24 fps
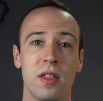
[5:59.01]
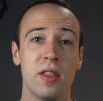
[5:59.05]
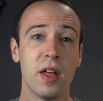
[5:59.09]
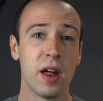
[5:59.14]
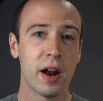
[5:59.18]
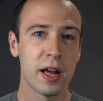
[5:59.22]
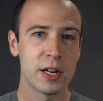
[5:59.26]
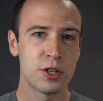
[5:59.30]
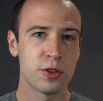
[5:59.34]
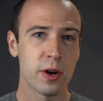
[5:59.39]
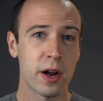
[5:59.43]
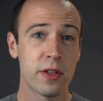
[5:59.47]

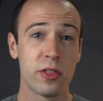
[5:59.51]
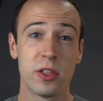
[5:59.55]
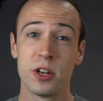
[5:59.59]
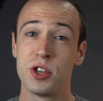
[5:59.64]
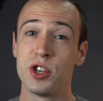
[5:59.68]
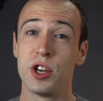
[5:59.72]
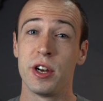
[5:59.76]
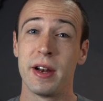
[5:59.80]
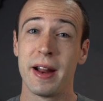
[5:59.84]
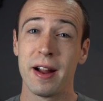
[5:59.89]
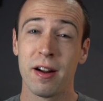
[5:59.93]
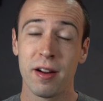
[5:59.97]
Then I tried the
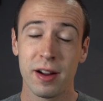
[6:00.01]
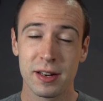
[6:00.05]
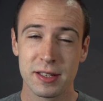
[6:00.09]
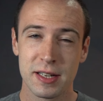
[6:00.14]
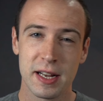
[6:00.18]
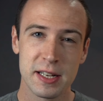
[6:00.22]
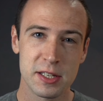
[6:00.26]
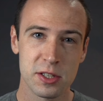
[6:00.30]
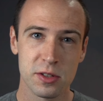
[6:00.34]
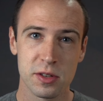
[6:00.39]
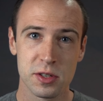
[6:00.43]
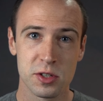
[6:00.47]
generic
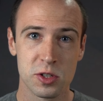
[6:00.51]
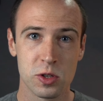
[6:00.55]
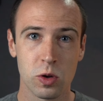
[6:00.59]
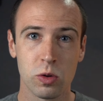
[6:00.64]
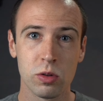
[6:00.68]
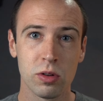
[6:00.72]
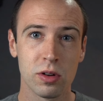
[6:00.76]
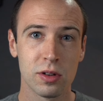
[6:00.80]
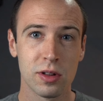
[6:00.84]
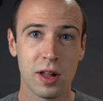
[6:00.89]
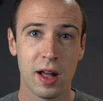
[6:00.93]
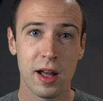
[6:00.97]
Tesla
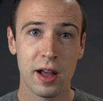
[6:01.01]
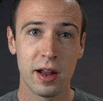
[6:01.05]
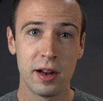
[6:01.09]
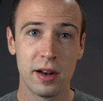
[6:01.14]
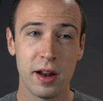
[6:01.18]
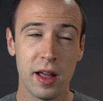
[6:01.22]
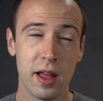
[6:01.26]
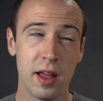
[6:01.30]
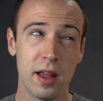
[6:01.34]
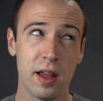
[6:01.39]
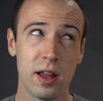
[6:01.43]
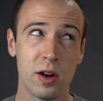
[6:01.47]
Solar
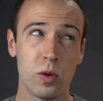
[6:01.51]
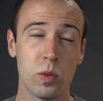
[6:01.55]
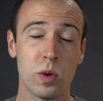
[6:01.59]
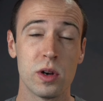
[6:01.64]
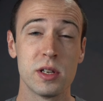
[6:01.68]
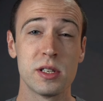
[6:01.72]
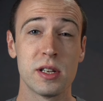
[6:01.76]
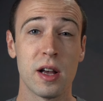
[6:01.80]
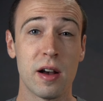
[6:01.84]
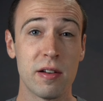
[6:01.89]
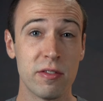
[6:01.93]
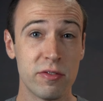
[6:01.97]
line and
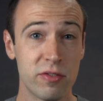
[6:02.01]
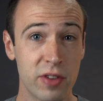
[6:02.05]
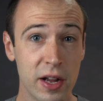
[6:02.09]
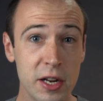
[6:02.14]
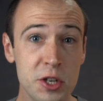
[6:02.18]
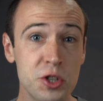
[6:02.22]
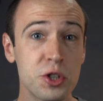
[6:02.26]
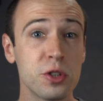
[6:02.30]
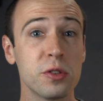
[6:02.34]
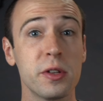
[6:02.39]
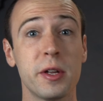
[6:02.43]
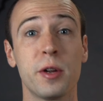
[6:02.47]
was
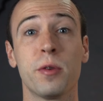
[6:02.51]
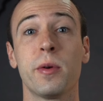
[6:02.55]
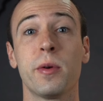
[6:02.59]
eventually